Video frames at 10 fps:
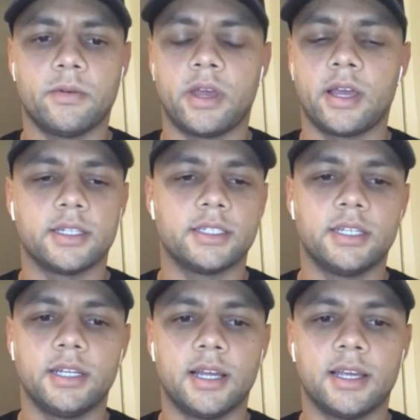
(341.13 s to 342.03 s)
I can
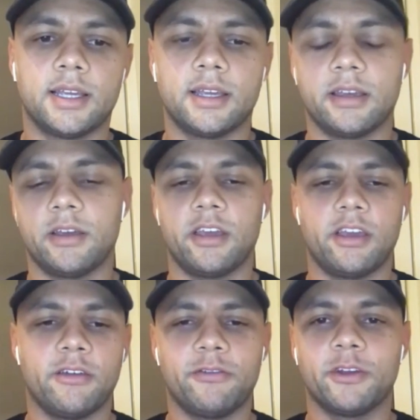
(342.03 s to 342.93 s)
see like
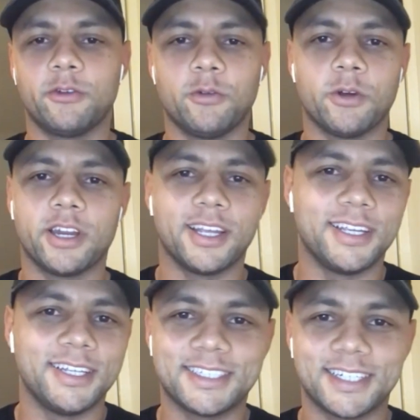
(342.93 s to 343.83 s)
if I do what
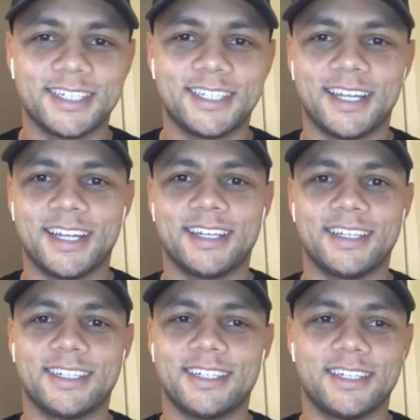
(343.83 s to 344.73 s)
he said, and
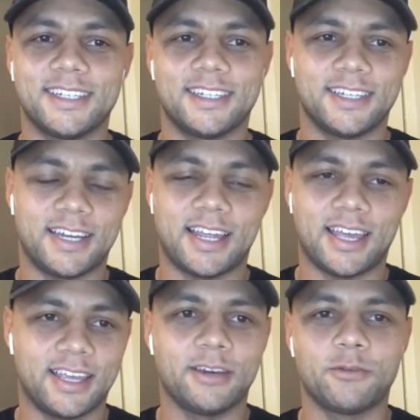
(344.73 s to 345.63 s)

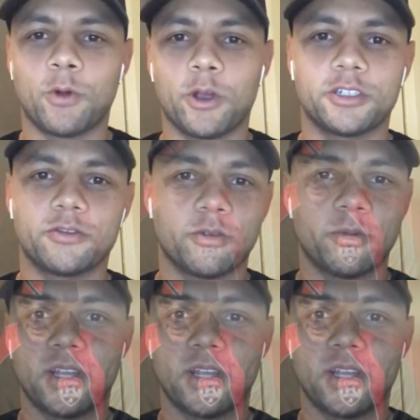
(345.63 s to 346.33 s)
it works for me.